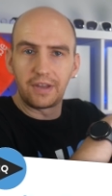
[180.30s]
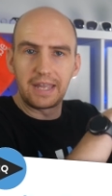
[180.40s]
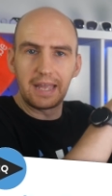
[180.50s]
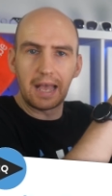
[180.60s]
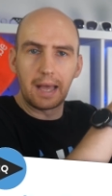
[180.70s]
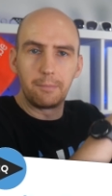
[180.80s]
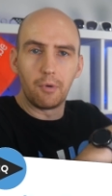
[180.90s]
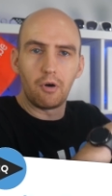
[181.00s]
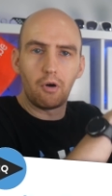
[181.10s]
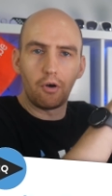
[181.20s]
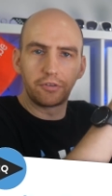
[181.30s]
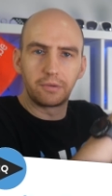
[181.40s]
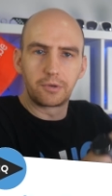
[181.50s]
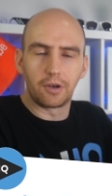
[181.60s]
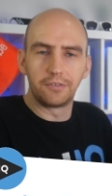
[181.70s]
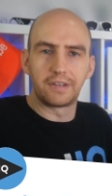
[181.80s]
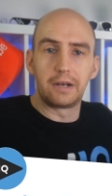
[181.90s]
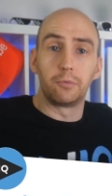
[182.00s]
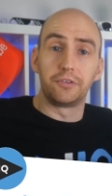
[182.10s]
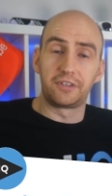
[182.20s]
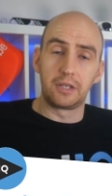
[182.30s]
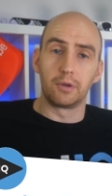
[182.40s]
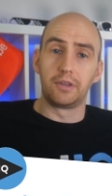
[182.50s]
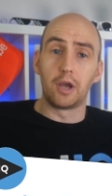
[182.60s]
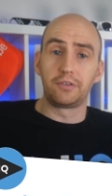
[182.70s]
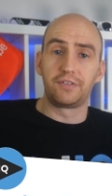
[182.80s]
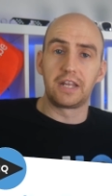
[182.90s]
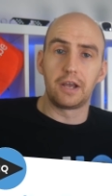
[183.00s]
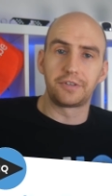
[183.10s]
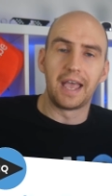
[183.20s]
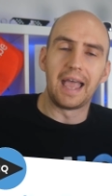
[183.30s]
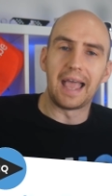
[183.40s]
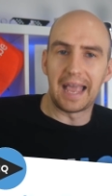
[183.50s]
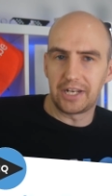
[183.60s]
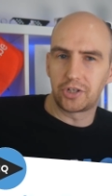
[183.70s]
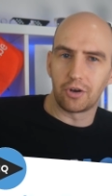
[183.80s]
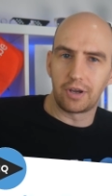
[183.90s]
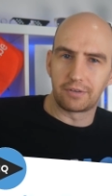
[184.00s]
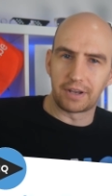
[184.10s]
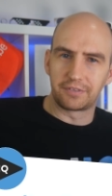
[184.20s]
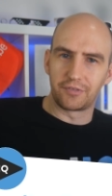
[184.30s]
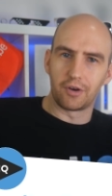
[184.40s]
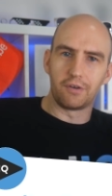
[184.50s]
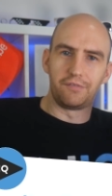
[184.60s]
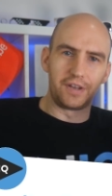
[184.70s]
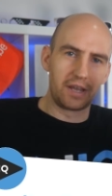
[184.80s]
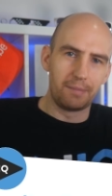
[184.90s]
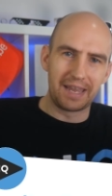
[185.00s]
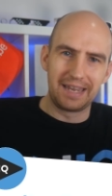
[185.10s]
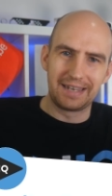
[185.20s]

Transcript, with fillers: here and more awesome content. We'll see you on those videos. Enjoy the rest of your video making